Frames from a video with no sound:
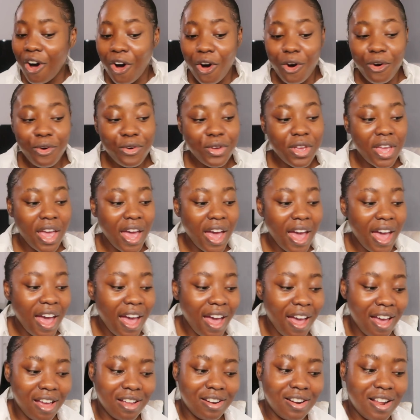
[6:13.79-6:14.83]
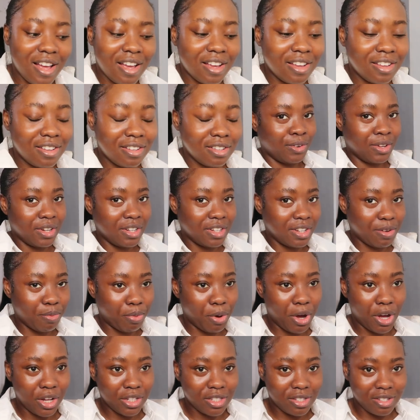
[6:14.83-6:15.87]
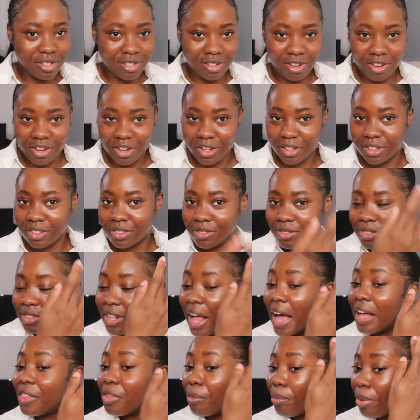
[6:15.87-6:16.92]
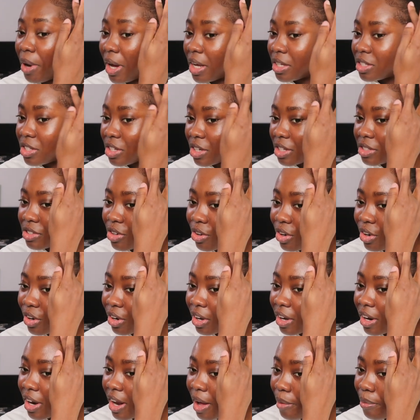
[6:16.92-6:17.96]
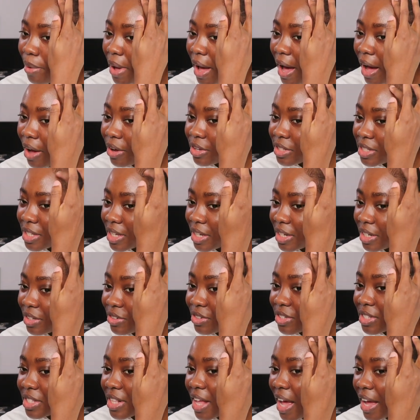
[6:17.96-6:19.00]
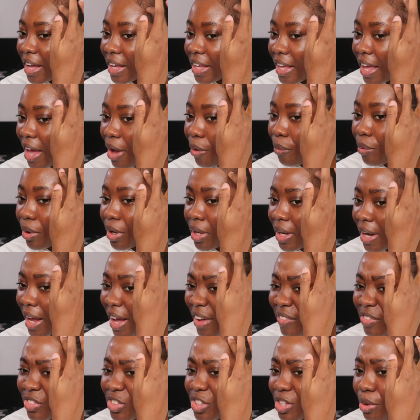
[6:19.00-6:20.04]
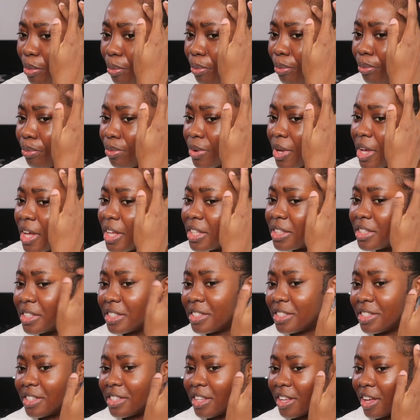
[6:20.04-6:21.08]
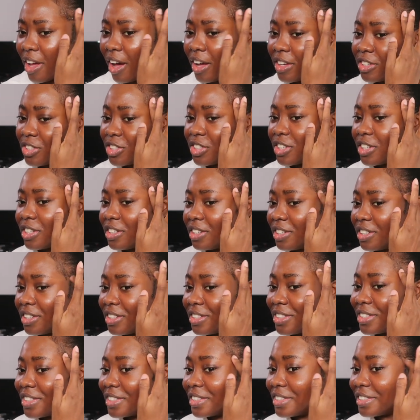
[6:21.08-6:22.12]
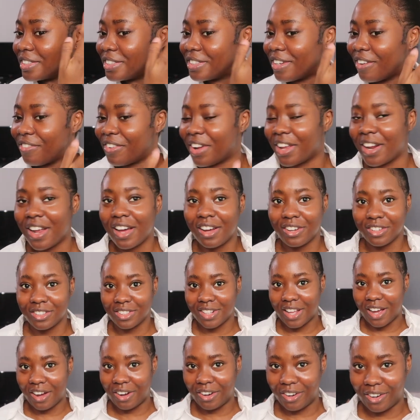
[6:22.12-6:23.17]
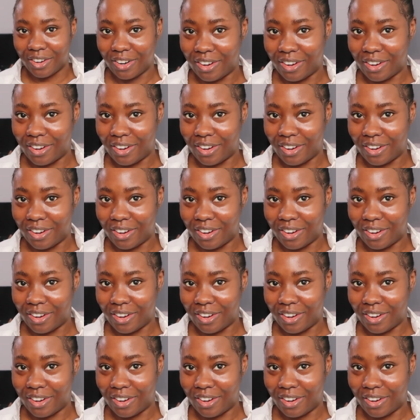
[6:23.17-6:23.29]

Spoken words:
oh yeah, and like one of the pastors on, like the pastors on Clubhouse, and he was like, yeah, we're gonna have the discussions and stuff like that. I was like,